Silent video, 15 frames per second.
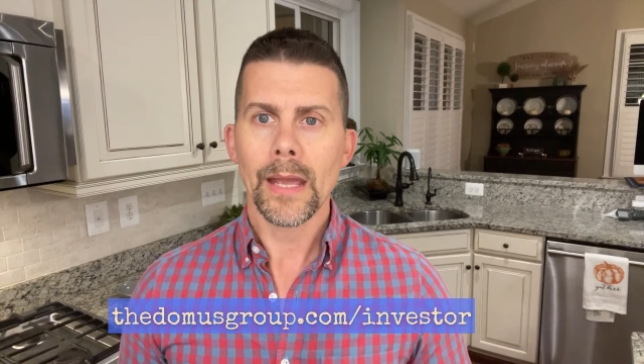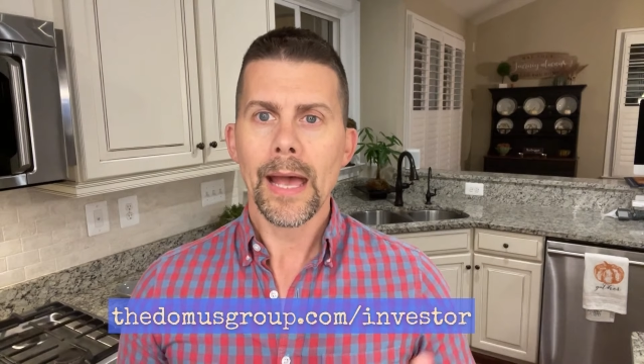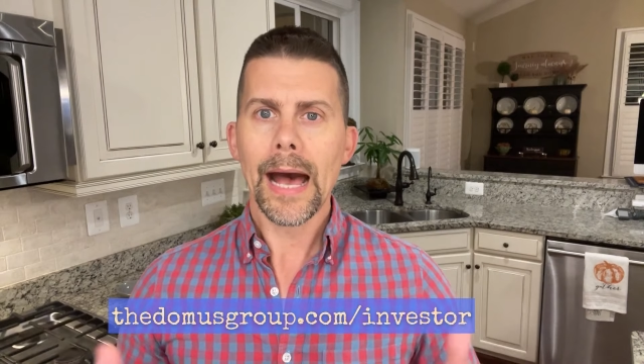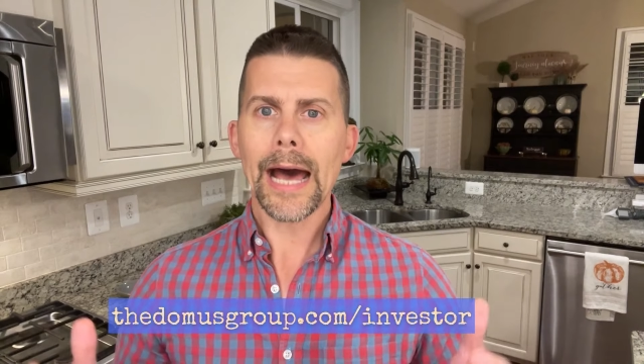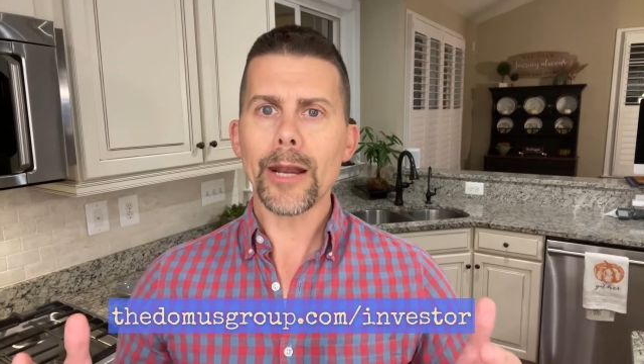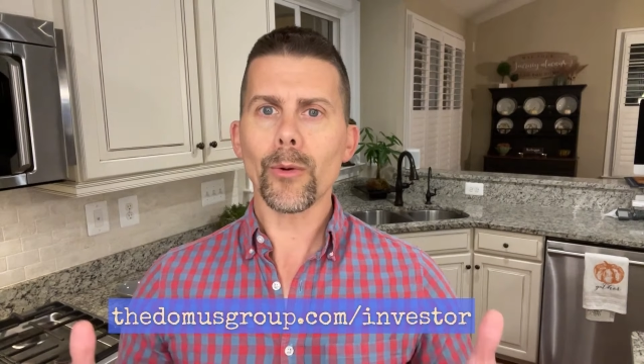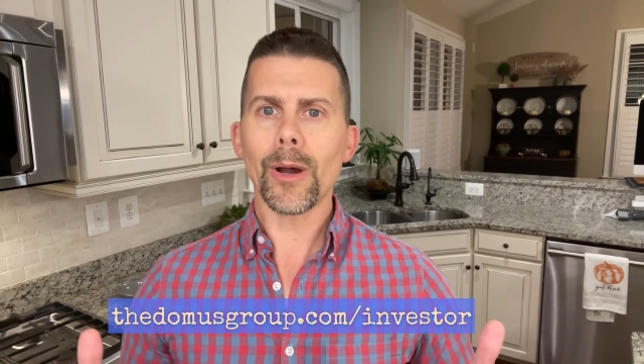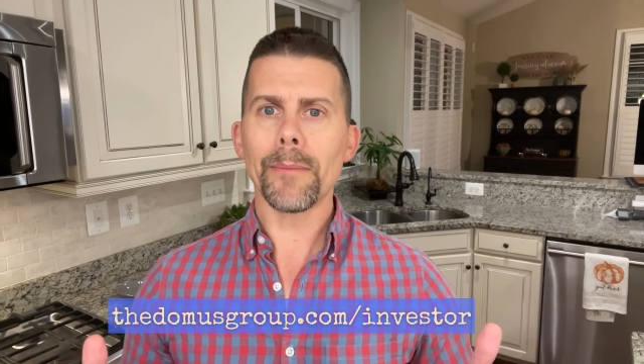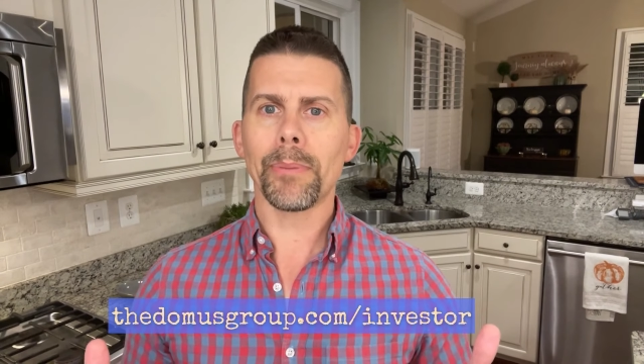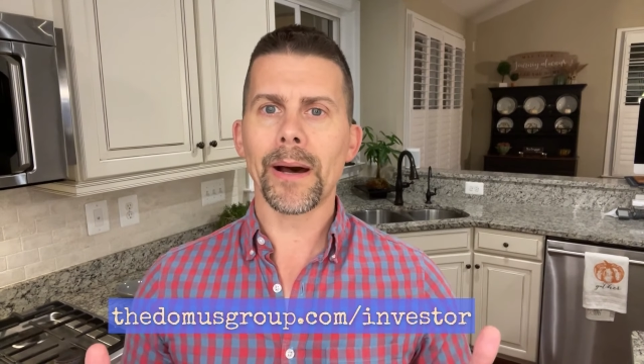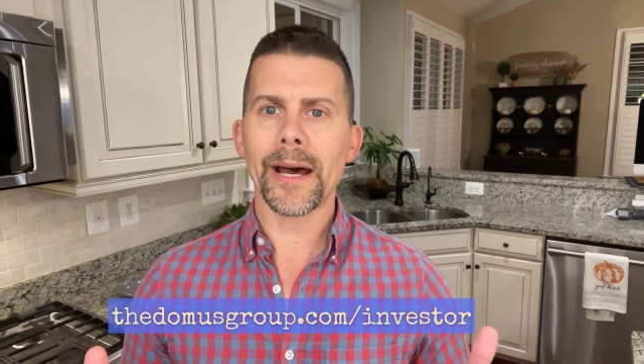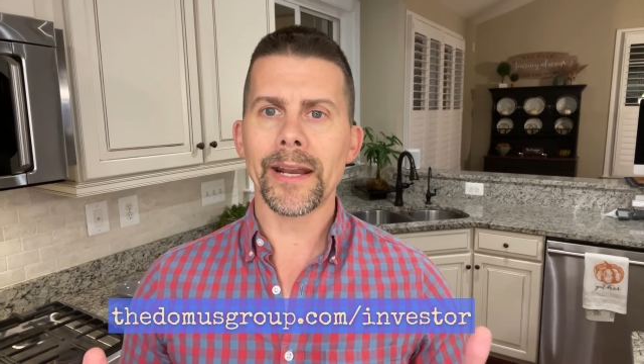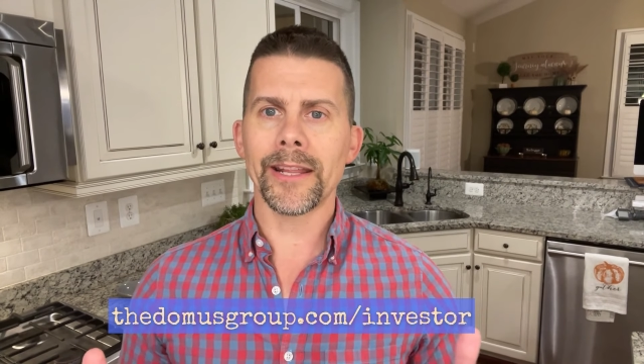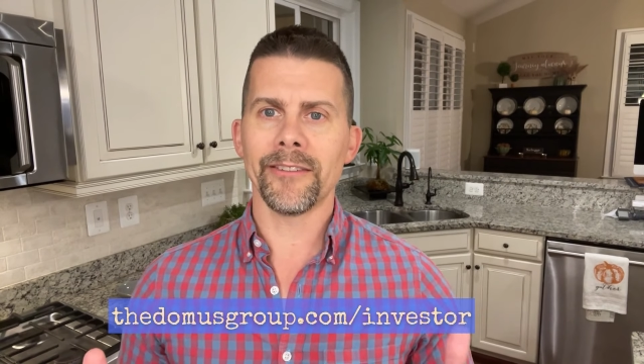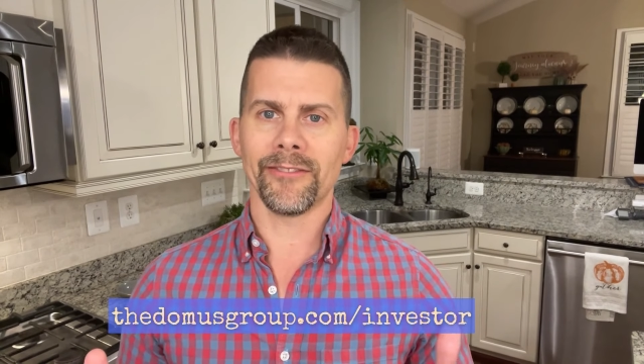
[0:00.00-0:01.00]
How do I
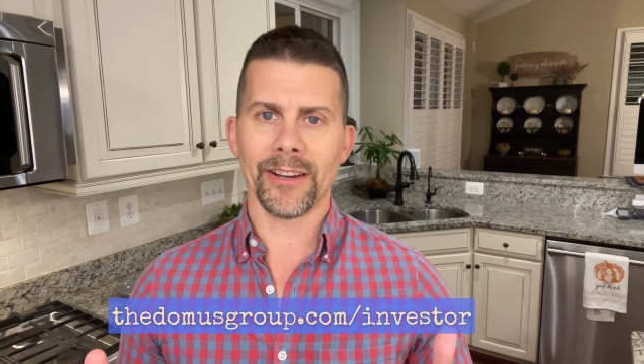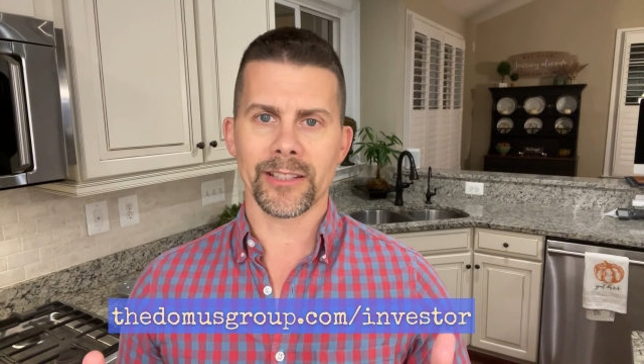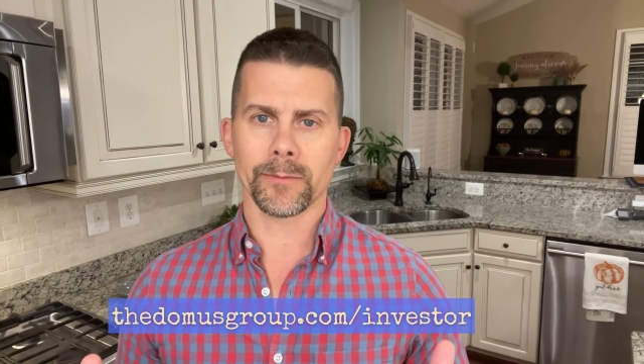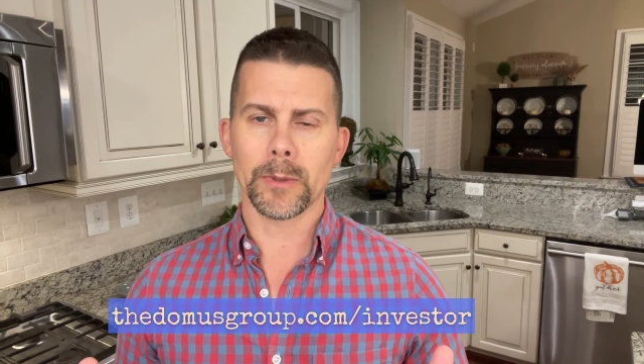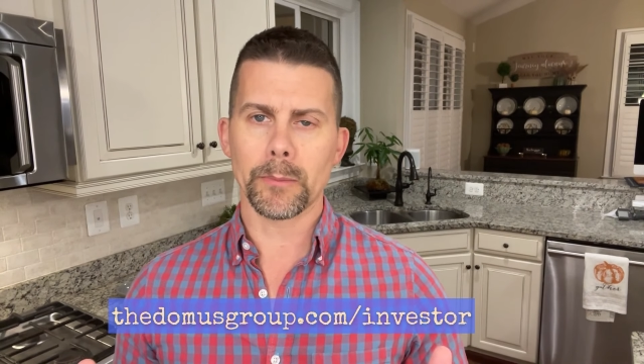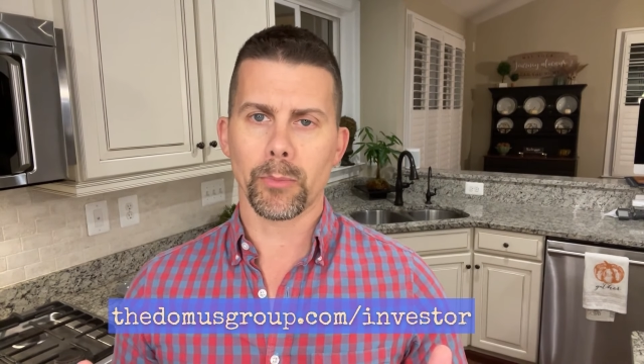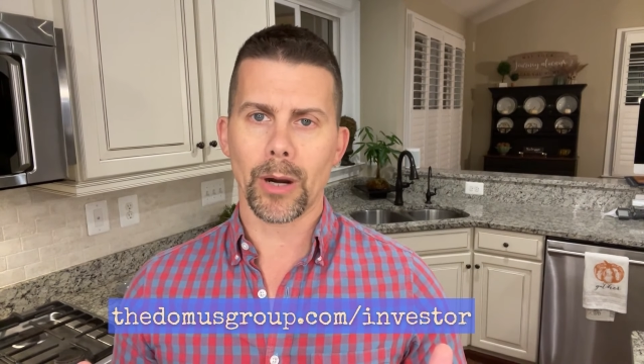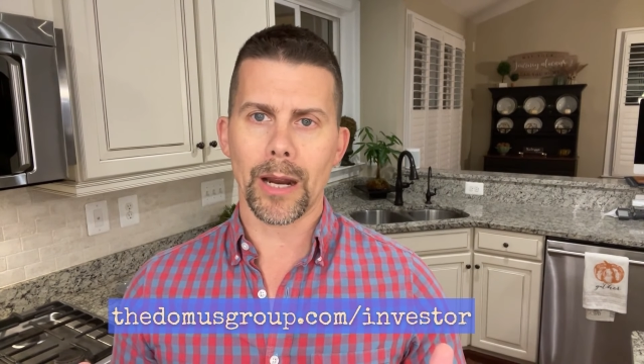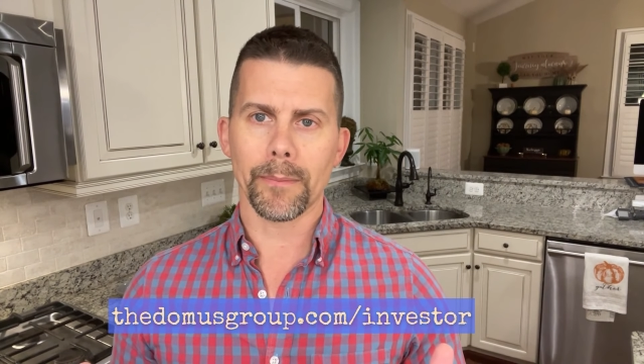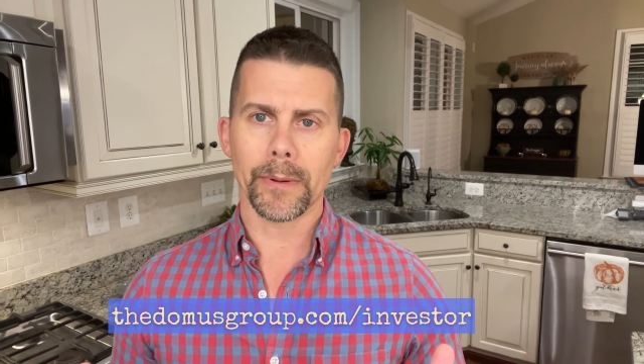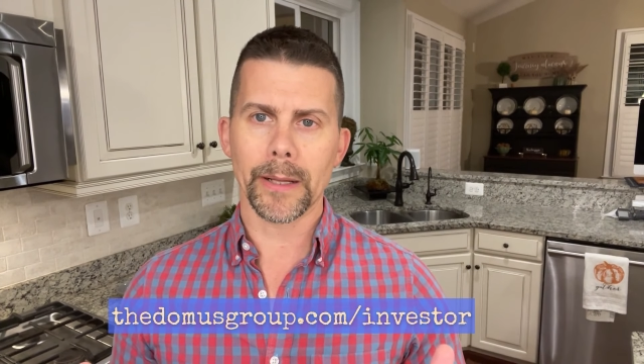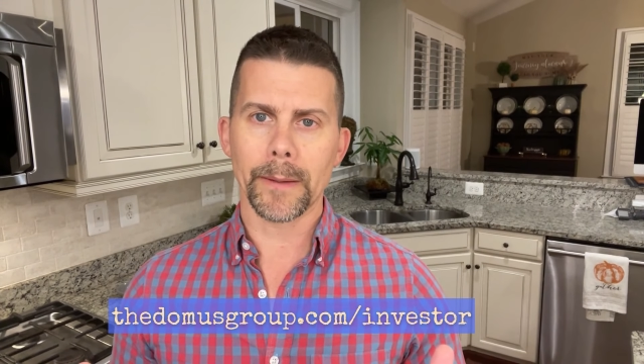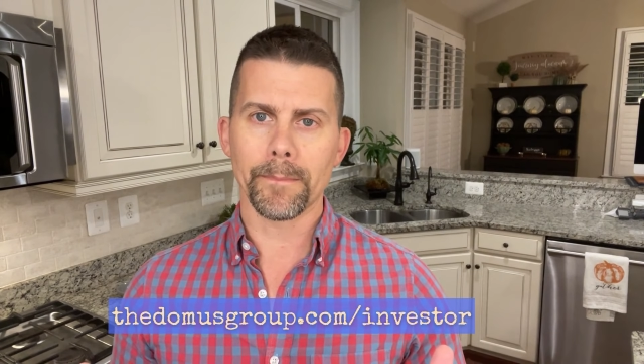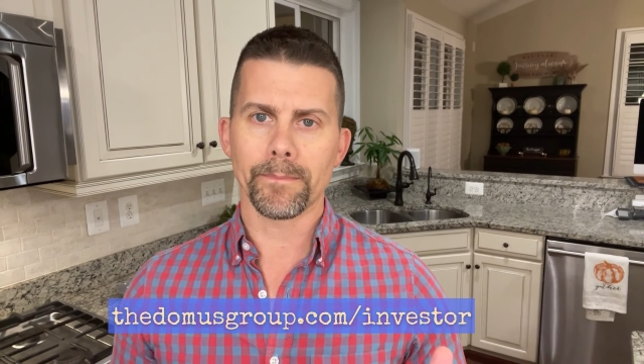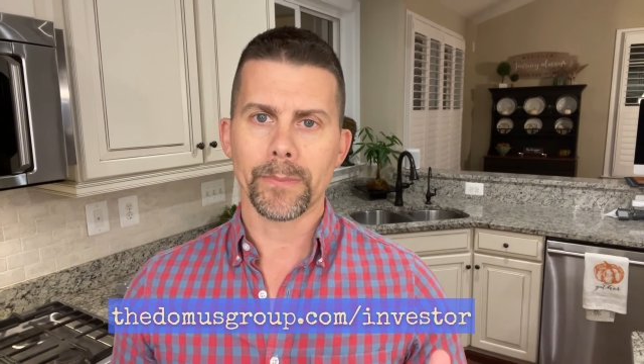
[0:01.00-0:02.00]
buy an investment
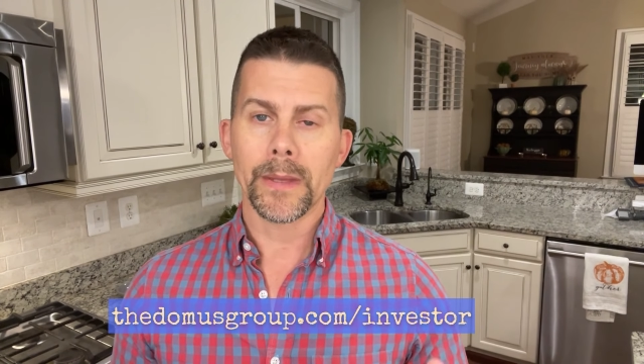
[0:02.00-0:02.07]
property?